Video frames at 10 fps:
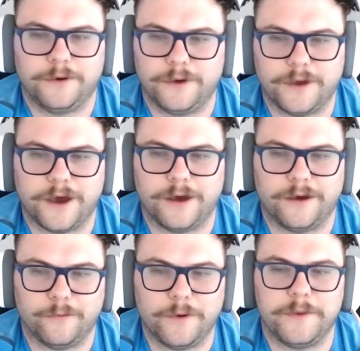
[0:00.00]
uh,
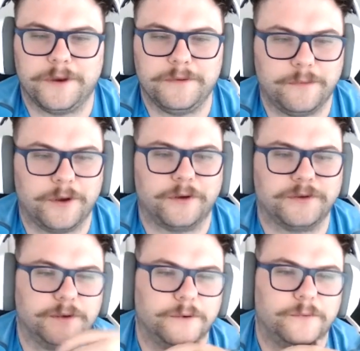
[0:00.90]
women, but
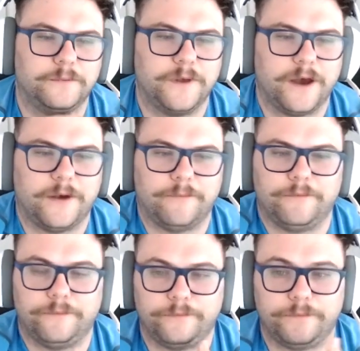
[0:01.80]
also
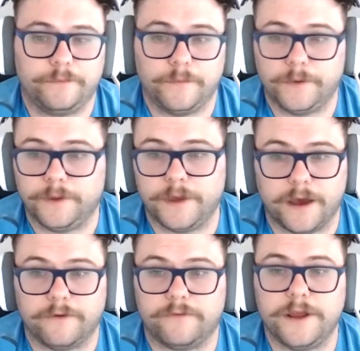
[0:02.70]
um,
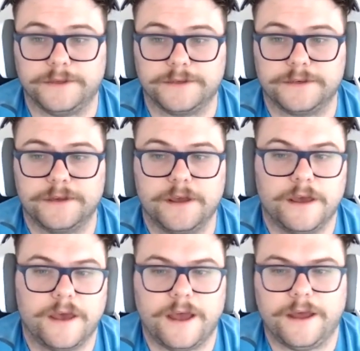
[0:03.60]
uh, friends.
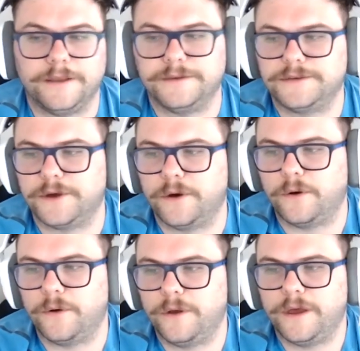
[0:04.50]
And
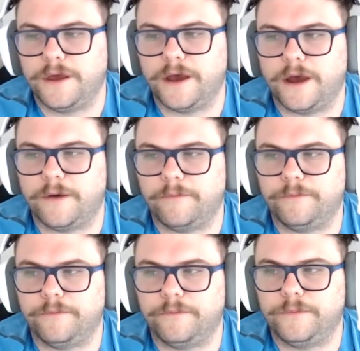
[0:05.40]
so,
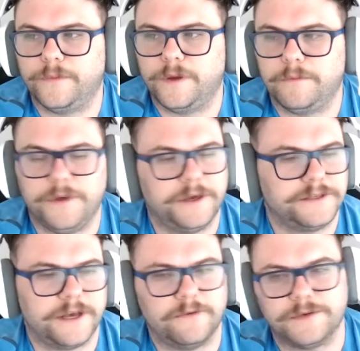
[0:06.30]
um, because
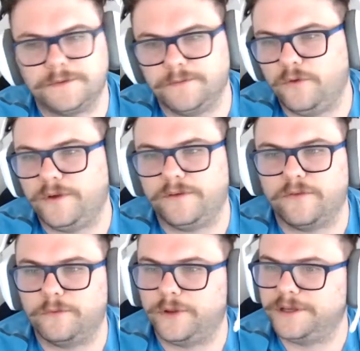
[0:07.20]
I was moving
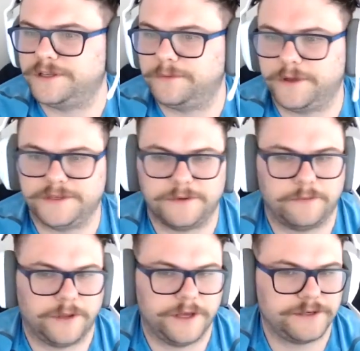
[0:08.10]
from place to place to
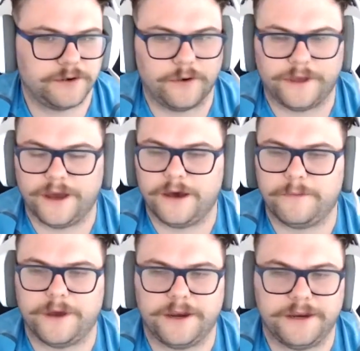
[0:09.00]
place growing up,
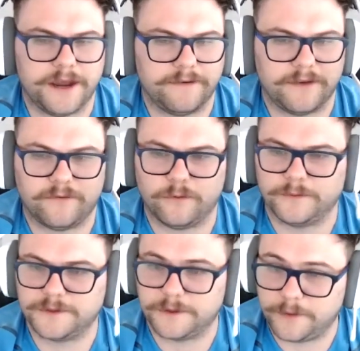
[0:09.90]
I didn't have that form
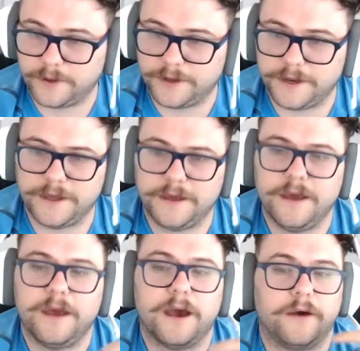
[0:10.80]
of stability.
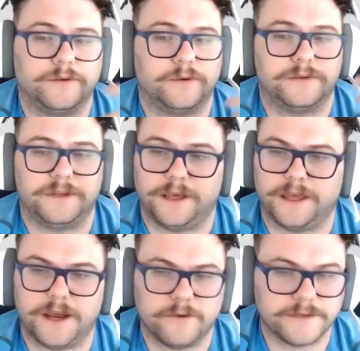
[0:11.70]
I was always like
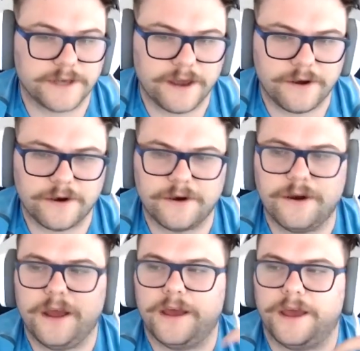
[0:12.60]
an outsider.
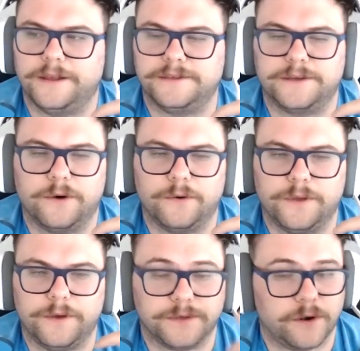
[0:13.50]
And so
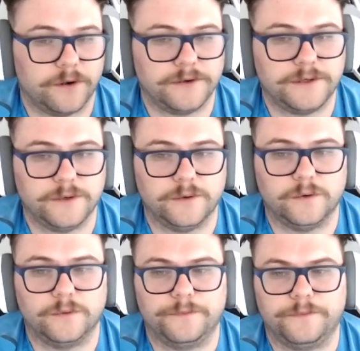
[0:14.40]
it was hard
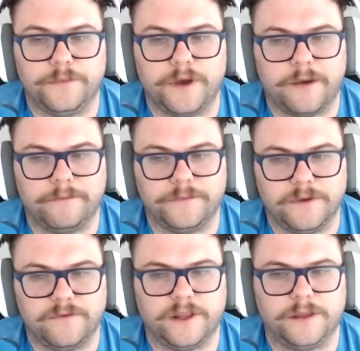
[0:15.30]
to um,
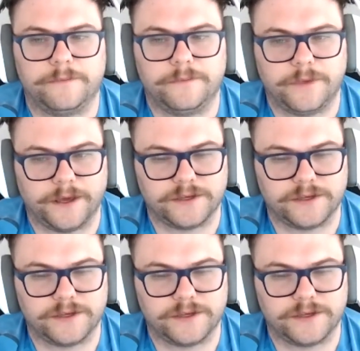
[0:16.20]
develop like a